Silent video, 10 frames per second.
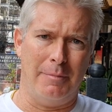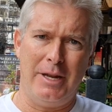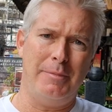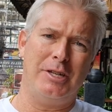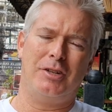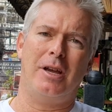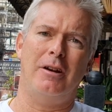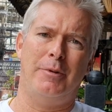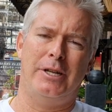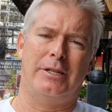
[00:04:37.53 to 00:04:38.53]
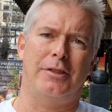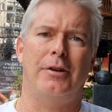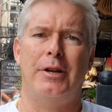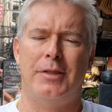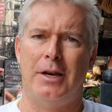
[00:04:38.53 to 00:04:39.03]
Many months ago, I predicted
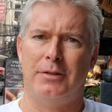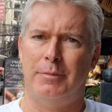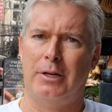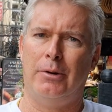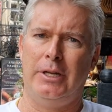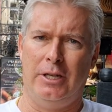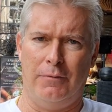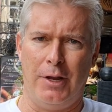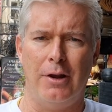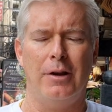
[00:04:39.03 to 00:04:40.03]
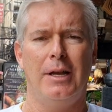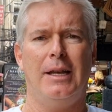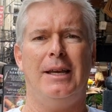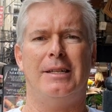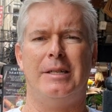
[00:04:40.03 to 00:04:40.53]
30,000 Bitcoin end of year.
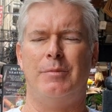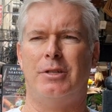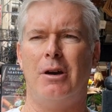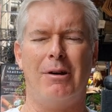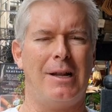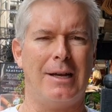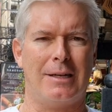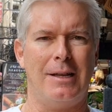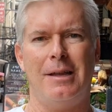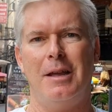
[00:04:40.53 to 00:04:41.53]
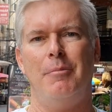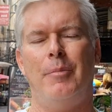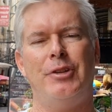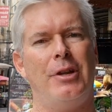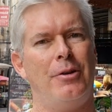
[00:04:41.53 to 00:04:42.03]
It seems so unlikely,
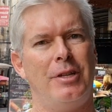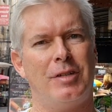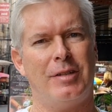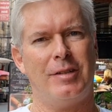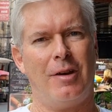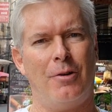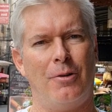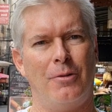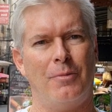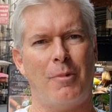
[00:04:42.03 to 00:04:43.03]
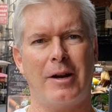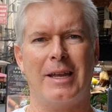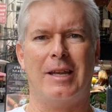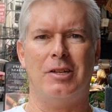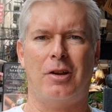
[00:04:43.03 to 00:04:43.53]
but you know, this whole
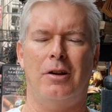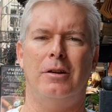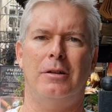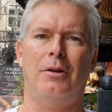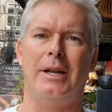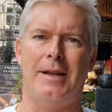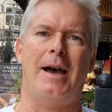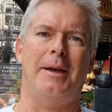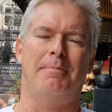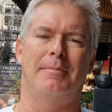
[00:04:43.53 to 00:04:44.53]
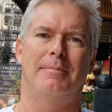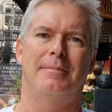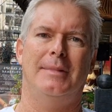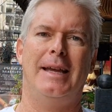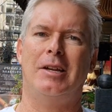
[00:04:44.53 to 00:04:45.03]
market can turn on a dime.
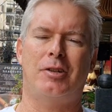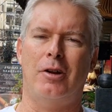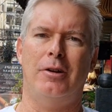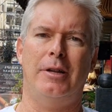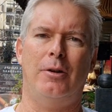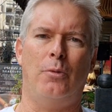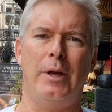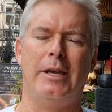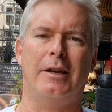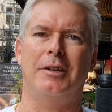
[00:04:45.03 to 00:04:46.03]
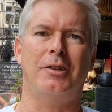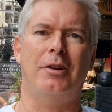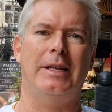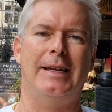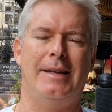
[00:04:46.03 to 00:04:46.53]
It can turn in a week. It can
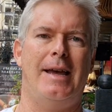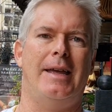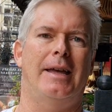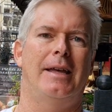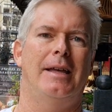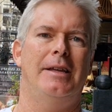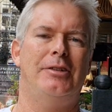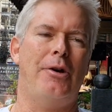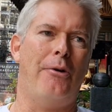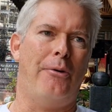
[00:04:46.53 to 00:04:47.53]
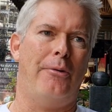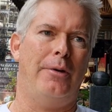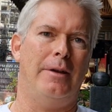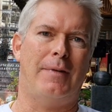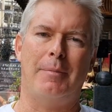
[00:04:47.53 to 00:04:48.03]
turn in a day. So
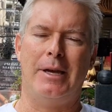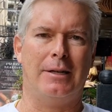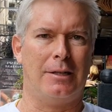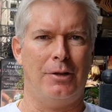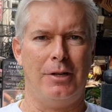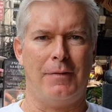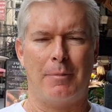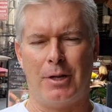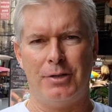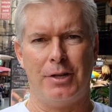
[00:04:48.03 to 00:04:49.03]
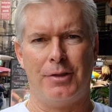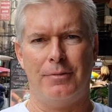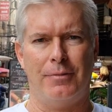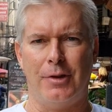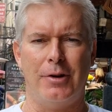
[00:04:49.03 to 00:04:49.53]
if I'm getting close, if I'm close to
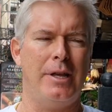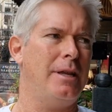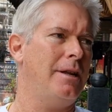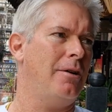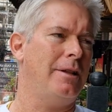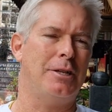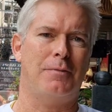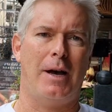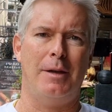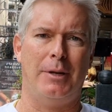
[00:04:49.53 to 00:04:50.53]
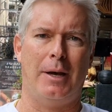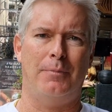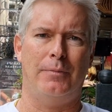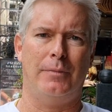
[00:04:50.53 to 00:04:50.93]
30, you know, that's fine, but